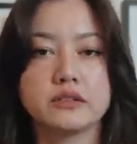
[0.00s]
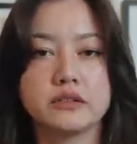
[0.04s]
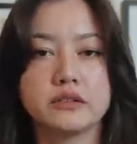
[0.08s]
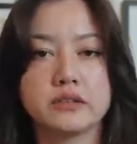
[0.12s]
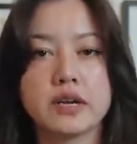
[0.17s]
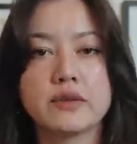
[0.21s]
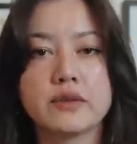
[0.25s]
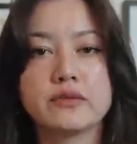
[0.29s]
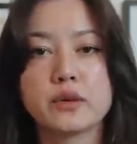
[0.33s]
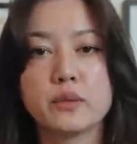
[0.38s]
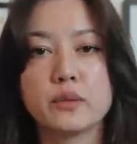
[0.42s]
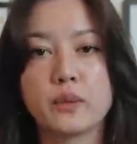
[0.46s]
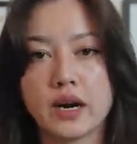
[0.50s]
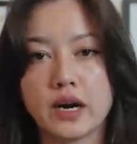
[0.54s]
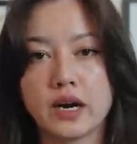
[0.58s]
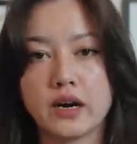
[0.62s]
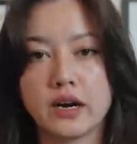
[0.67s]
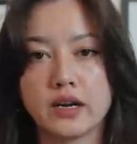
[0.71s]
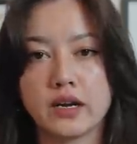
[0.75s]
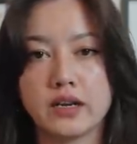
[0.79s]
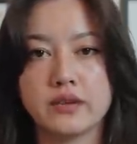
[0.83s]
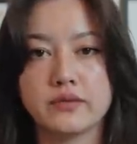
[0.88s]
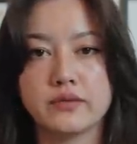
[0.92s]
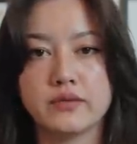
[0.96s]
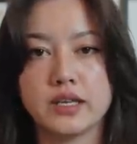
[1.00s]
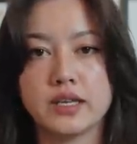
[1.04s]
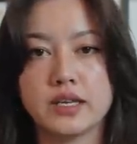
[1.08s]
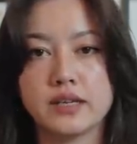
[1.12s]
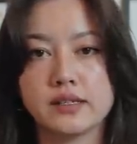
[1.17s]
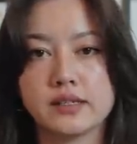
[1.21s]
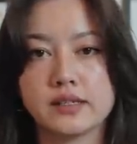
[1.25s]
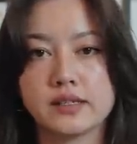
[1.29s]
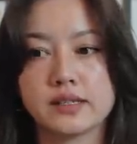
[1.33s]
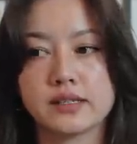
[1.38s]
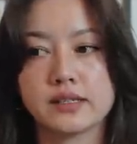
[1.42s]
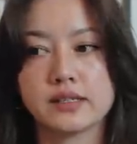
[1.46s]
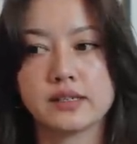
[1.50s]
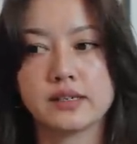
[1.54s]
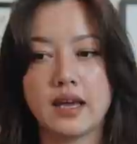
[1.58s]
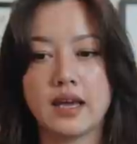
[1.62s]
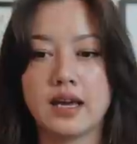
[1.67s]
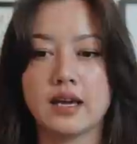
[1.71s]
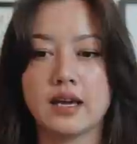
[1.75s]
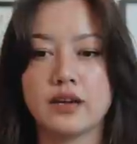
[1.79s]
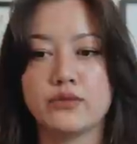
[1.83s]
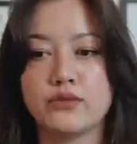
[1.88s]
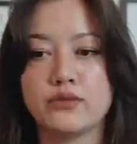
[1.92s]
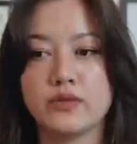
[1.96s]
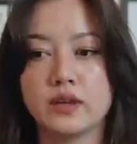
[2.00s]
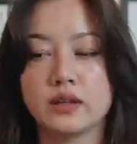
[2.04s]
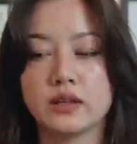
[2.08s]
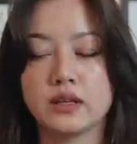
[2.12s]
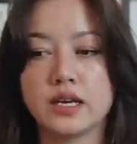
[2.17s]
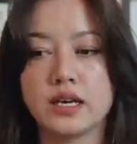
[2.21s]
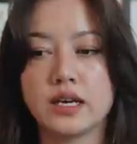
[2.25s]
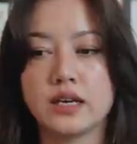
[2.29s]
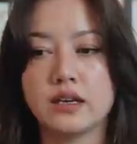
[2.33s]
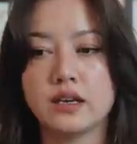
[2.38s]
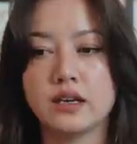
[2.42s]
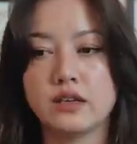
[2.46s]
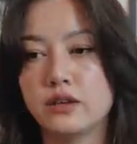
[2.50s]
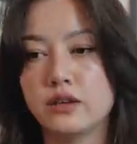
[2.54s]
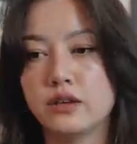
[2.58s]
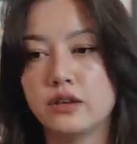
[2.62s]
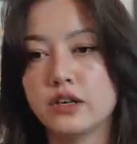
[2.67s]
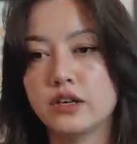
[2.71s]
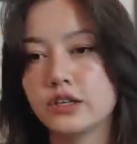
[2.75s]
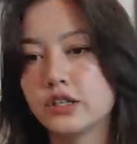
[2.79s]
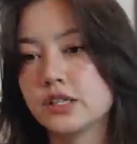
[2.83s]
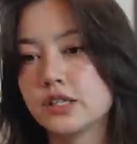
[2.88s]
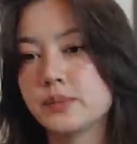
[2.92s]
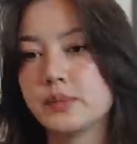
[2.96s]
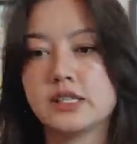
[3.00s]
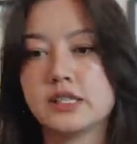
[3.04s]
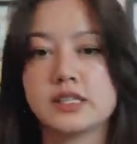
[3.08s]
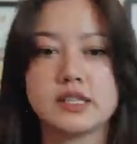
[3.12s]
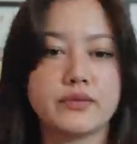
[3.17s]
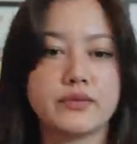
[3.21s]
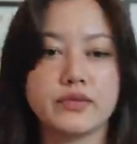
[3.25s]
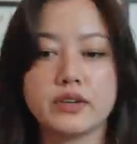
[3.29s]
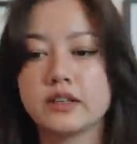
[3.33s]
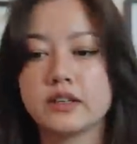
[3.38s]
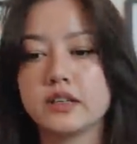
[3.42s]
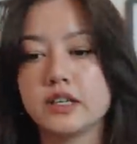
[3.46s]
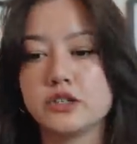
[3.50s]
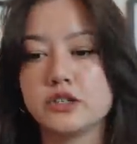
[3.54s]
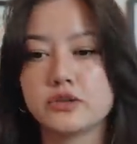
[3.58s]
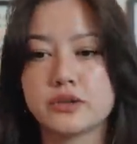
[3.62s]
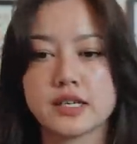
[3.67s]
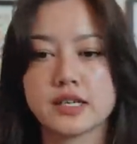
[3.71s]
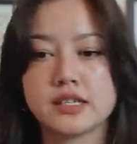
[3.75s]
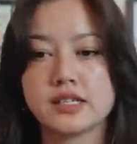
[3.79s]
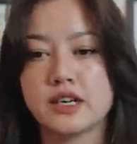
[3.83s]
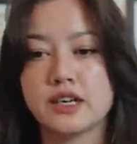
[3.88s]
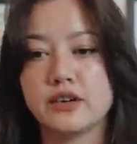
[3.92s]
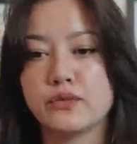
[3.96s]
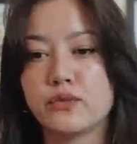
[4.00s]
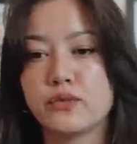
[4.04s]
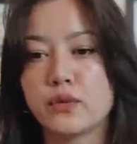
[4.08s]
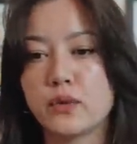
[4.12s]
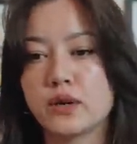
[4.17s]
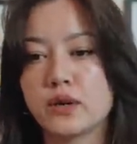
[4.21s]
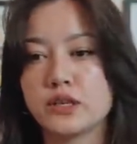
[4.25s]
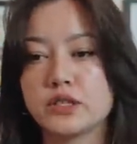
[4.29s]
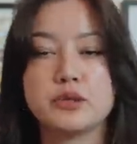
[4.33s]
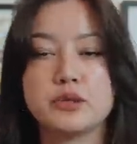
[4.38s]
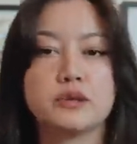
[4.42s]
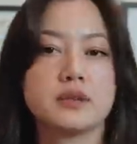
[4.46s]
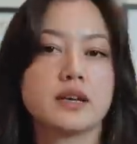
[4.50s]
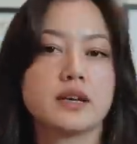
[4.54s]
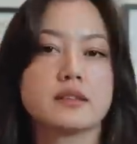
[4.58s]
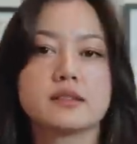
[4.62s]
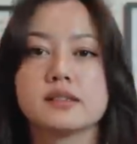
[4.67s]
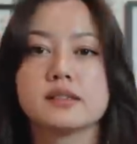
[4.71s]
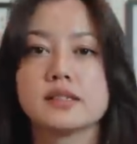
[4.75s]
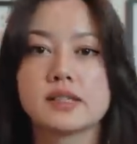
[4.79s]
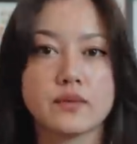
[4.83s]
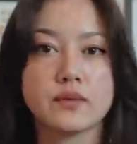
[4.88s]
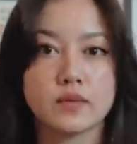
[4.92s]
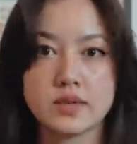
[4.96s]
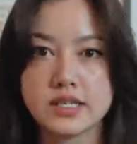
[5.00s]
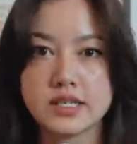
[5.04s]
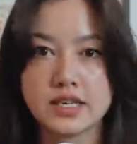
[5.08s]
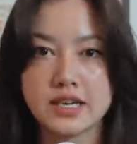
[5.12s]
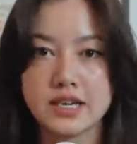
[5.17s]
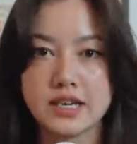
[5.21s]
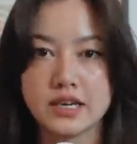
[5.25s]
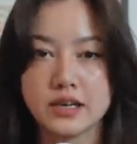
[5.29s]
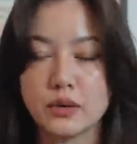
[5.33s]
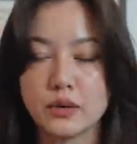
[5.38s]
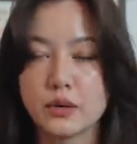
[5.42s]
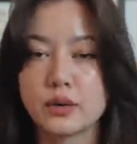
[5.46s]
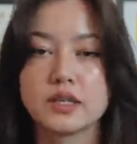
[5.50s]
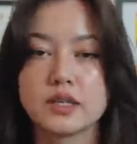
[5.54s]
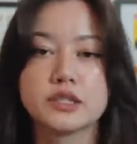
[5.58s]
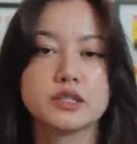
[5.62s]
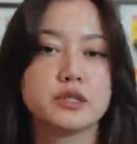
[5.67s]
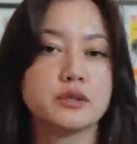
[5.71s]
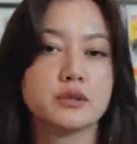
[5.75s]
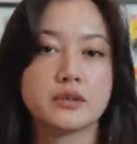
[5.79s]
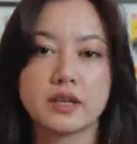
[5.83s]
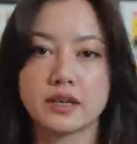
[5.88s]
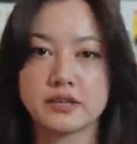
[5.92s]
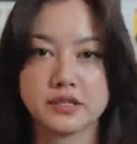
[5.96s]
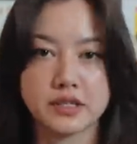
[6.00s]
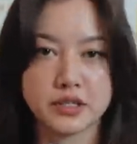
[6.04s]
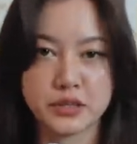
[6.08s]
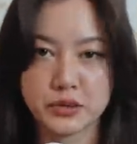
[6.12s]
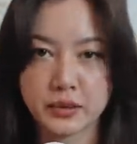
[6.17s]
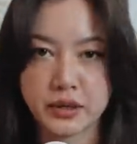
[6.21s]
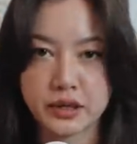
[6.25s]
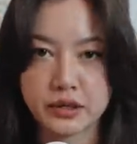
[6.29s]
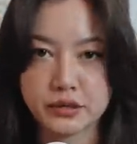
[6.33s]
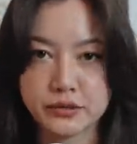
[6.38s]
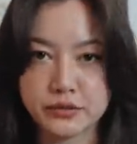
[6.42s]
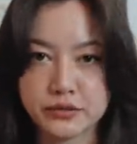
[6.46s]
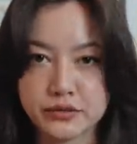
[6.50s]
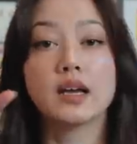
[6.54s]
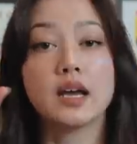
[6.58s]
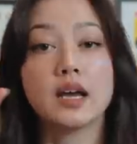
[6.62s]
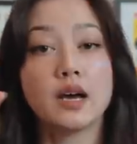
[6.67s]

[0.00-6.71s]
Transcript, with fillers: You'll never wear any of these and feel like you're specifically dressing for 2017 or 2012.